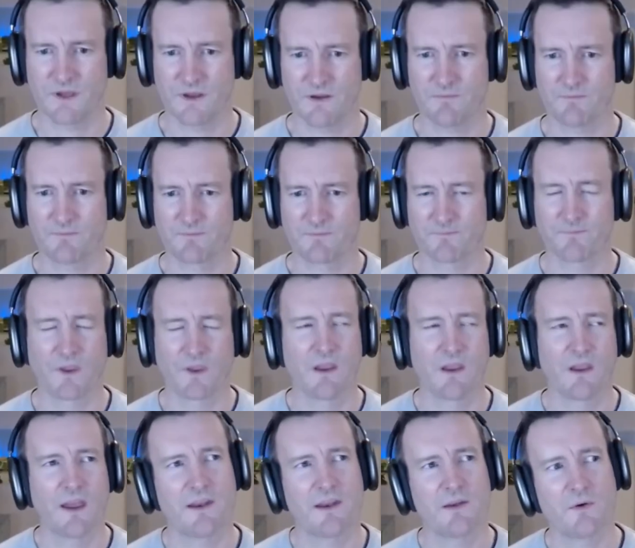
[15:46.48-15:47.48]
Yeah,
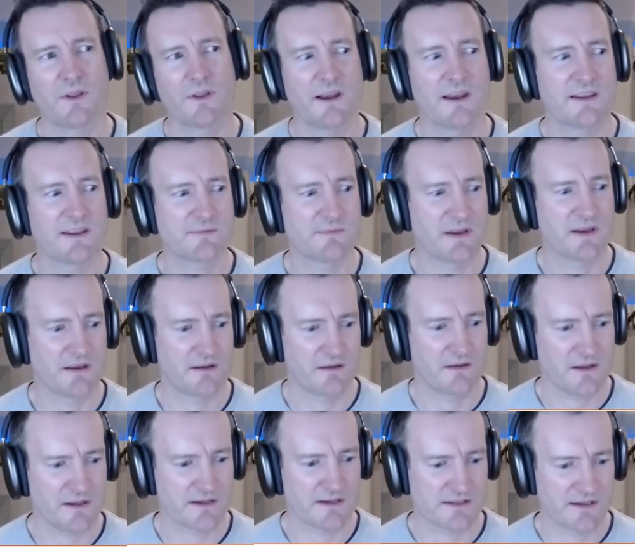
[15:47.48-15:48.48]
and it leads
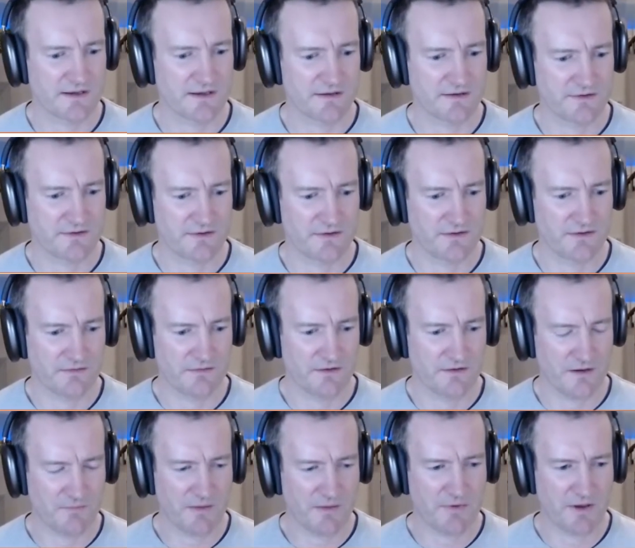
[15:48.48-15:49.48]
me nicely
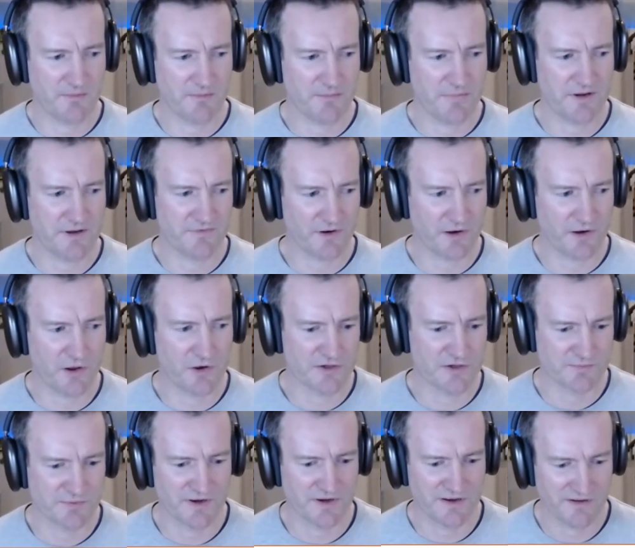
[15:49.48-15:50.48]
into maybe a bit of a
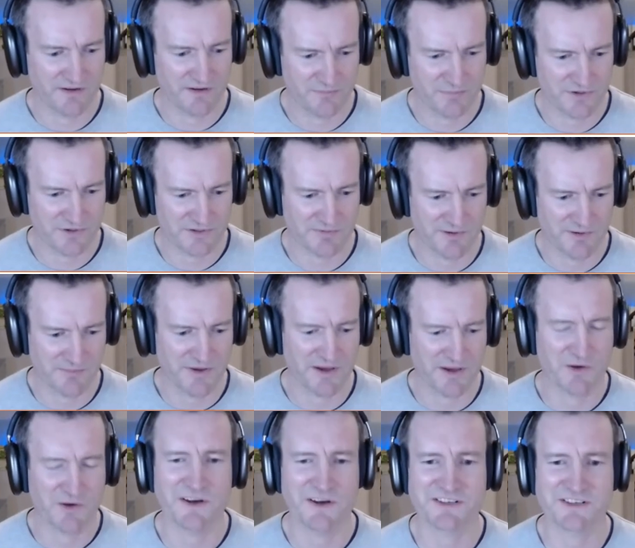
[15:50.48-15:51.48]
close, but possibly a
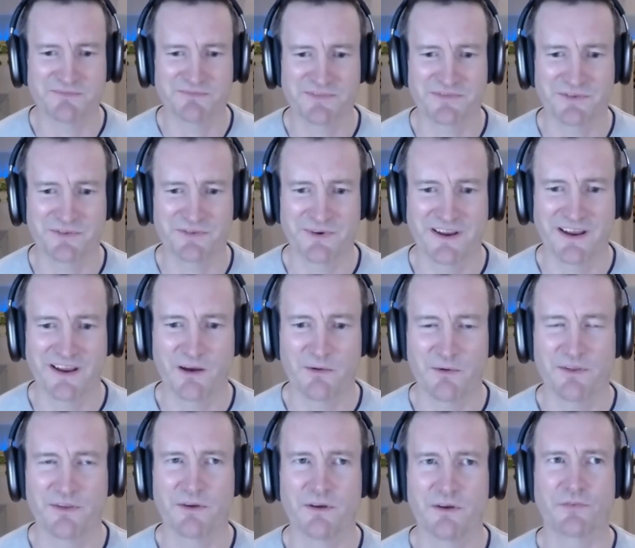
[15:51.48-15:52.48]
big question before
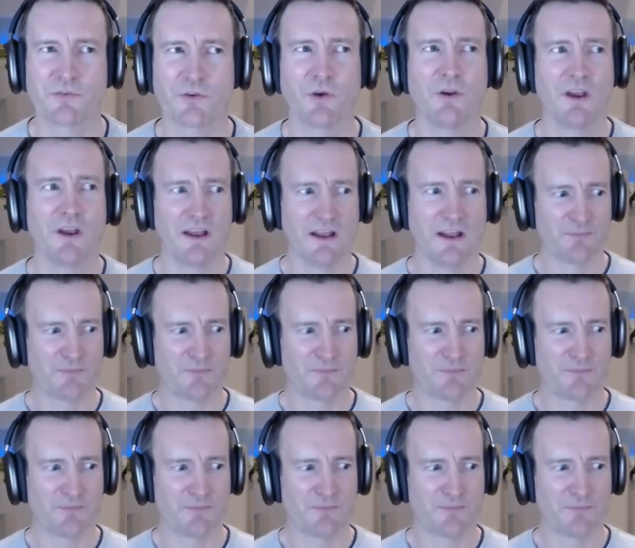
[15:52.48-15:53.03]
we do it. So